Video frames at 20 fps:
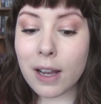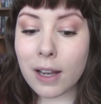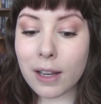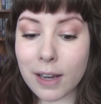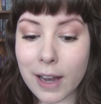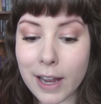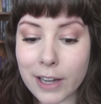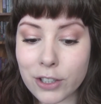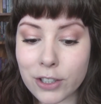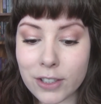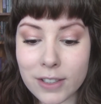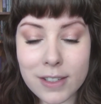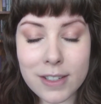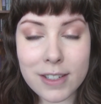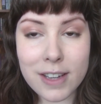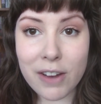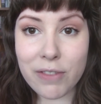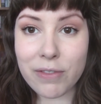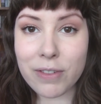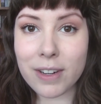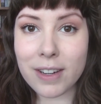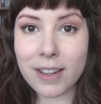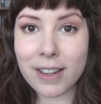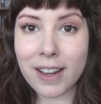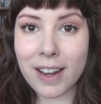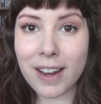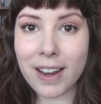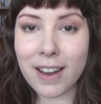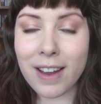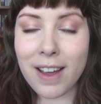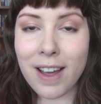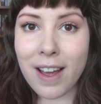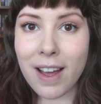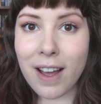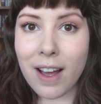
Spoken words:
lashes, definitely